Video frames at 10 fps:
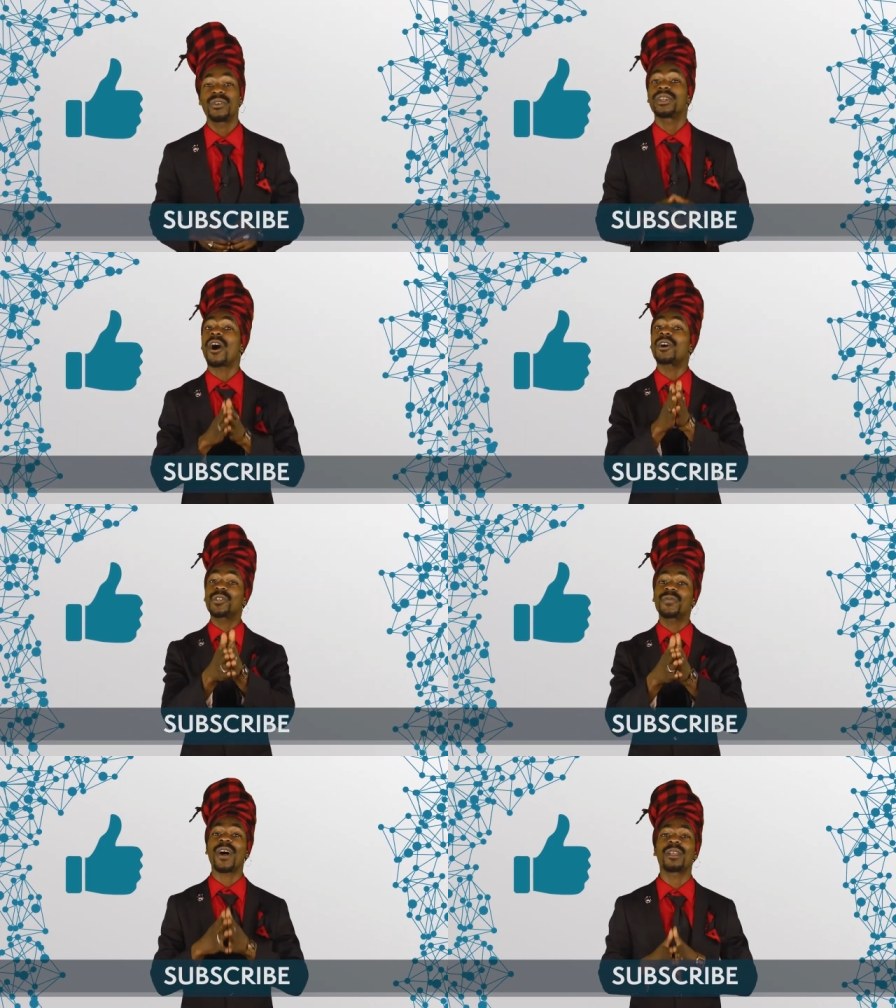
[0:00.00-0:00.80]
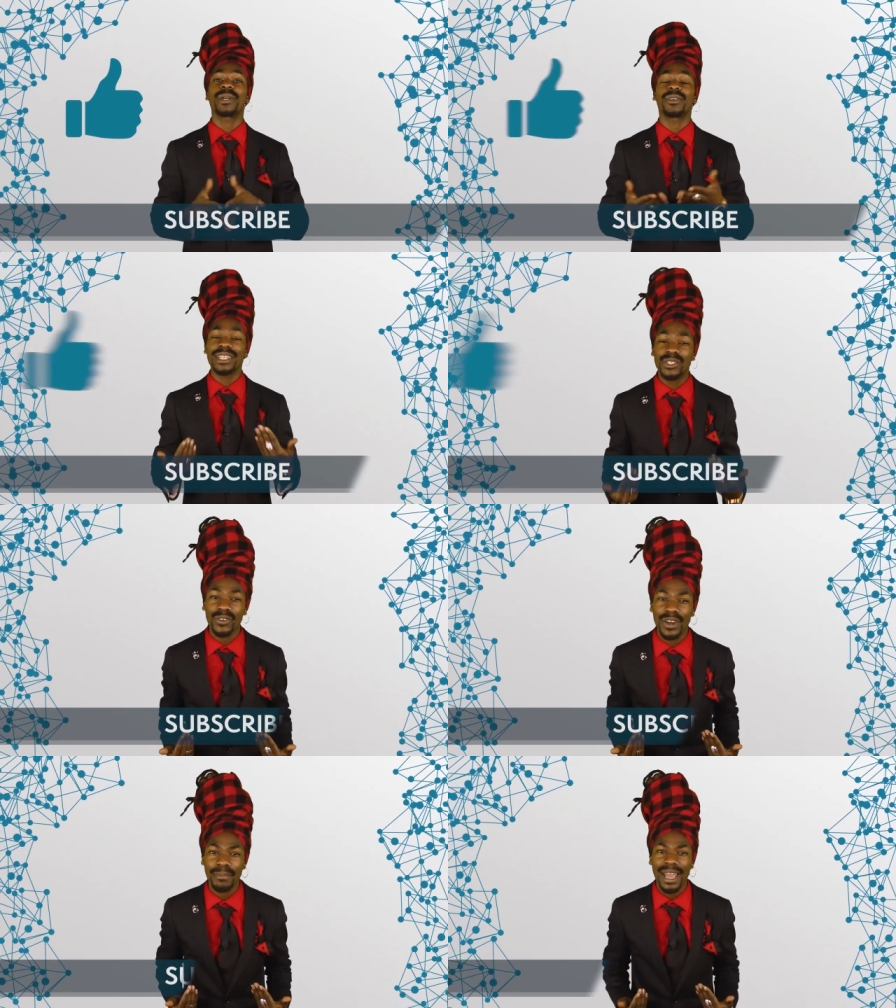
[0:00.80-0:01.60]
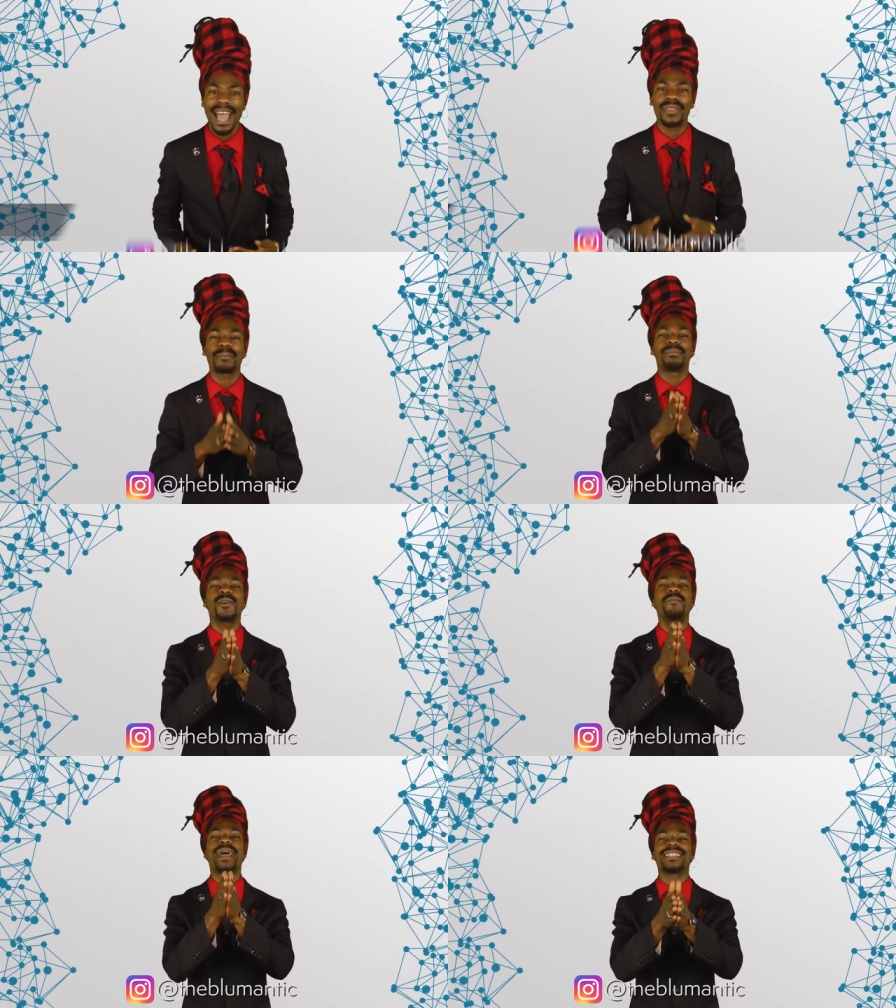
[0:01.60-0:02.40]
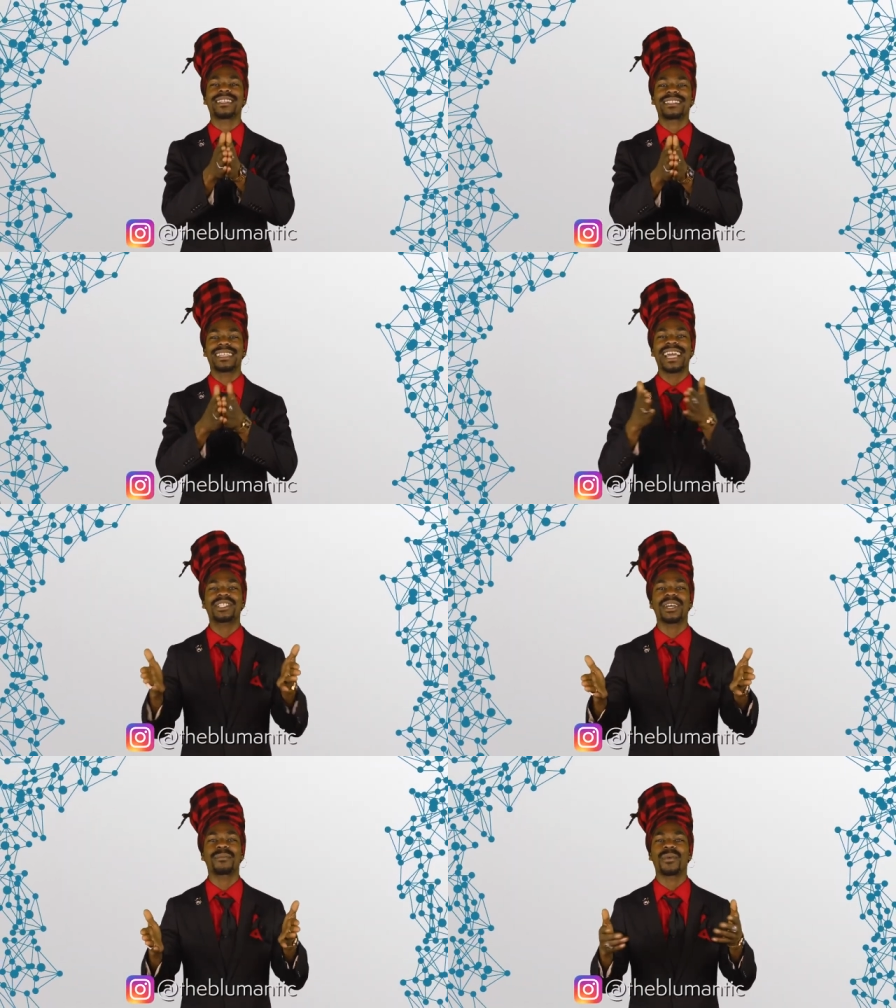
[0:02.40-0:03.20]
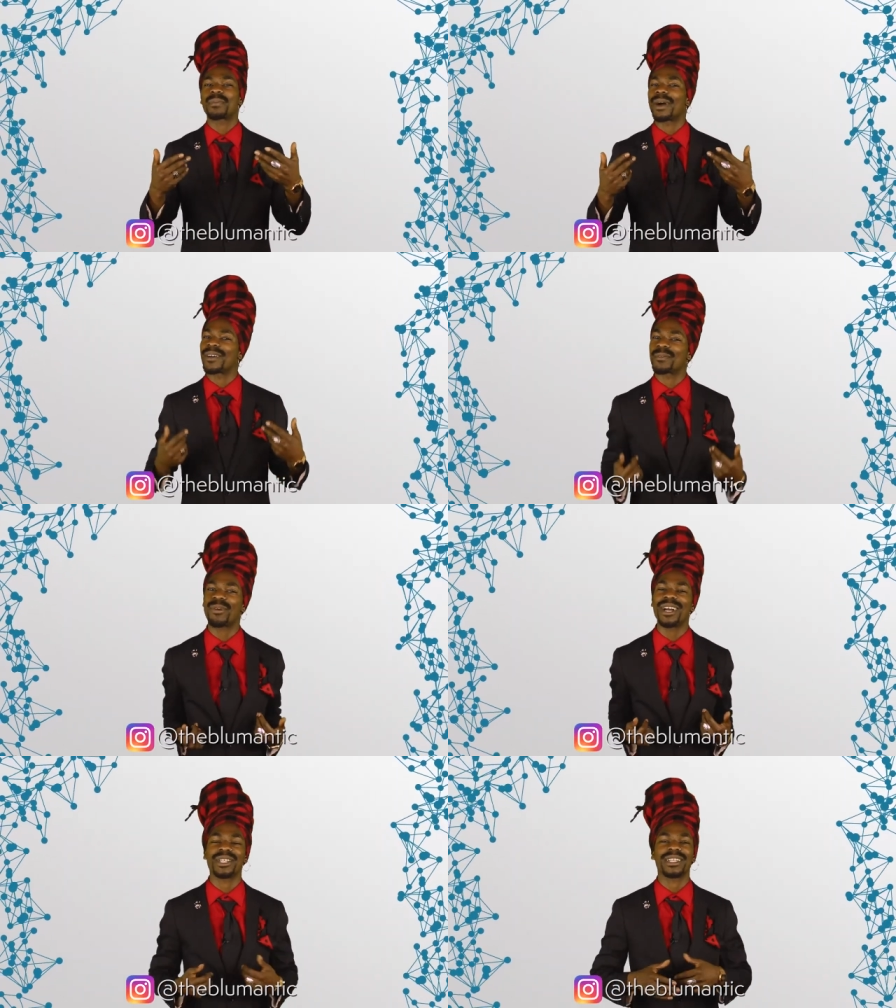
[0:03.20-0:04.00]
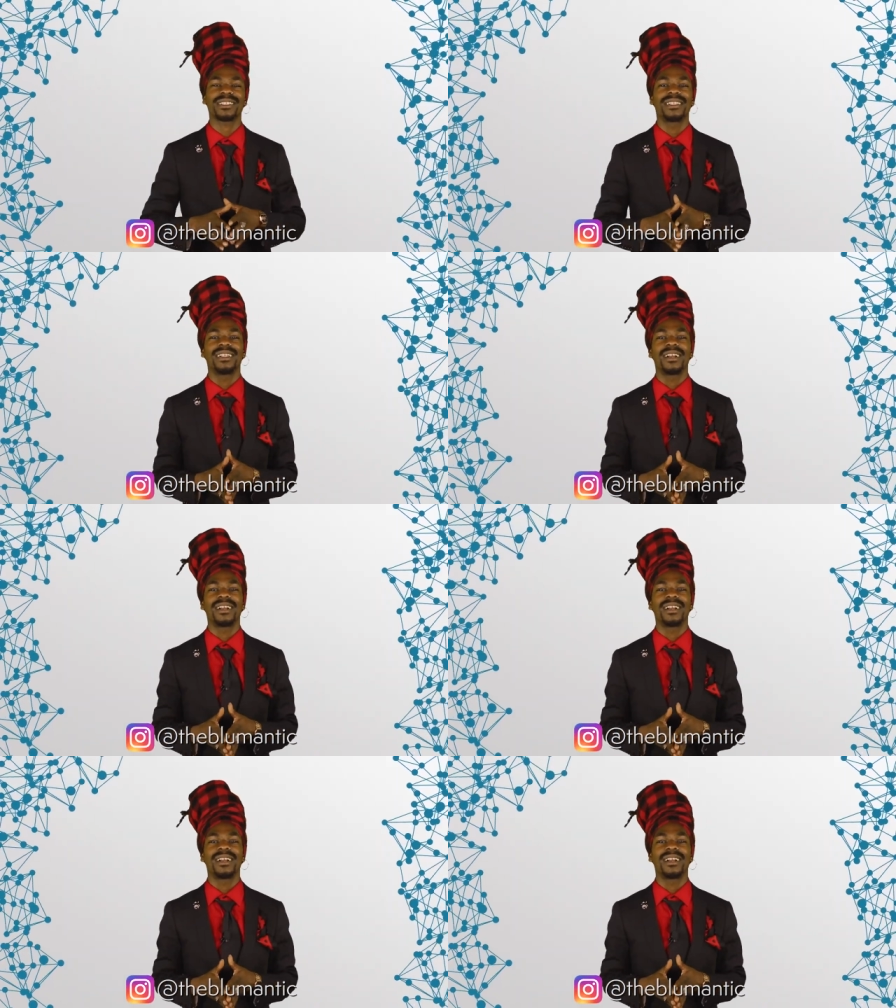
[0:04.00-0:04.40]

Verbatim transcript: You can also follow me on Instagram at TheBlueMantic to catch up with my other projects.